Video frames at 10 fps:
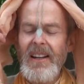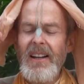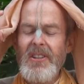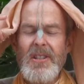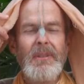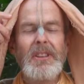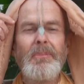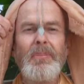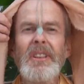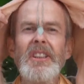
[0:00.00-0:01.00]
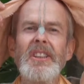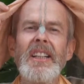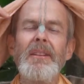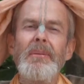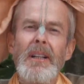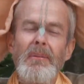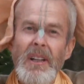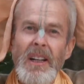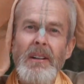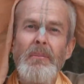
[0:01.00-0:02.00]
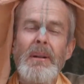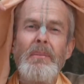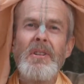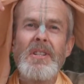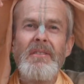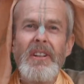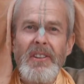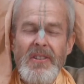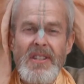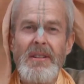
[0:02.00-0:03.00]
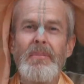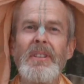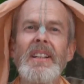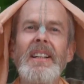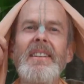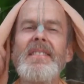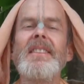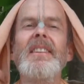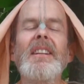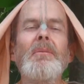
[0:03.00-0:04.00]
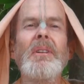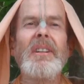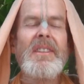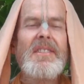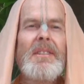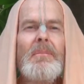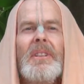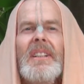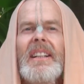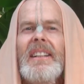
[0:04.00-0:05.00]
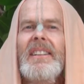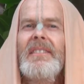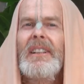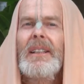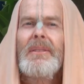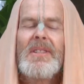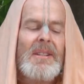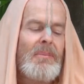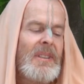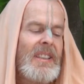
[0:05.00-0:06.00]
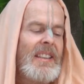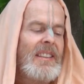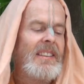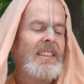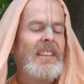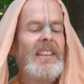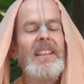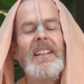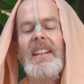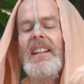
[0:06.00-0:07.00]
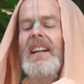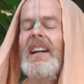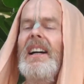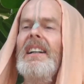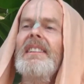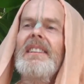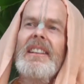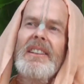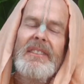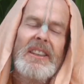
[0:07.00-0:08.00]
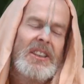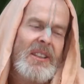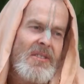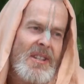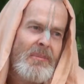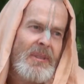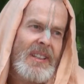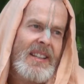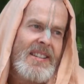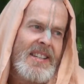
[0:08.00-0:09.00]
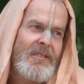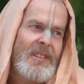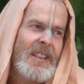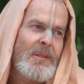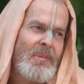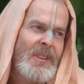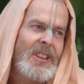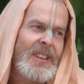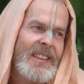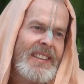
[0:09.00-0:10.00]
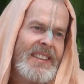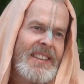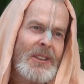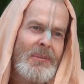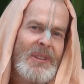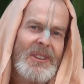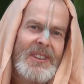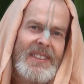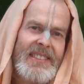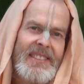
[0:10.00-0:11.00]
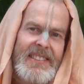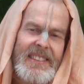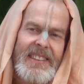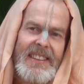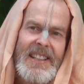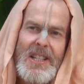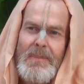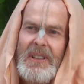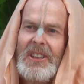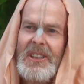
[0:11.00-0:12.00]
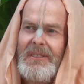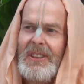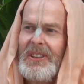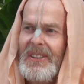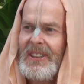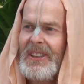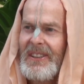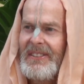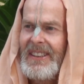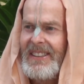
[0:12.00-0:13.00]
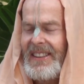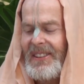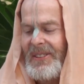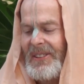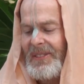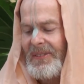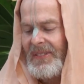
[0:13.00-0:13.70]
are so much appreciated by members of other sampradayas, the Nimbarki Sampradaya and Vallabha Sampradaya and other Vaishnava Sampradayas. They really appreciate the contribution, especially Vishwanath Chakravarti Thakur.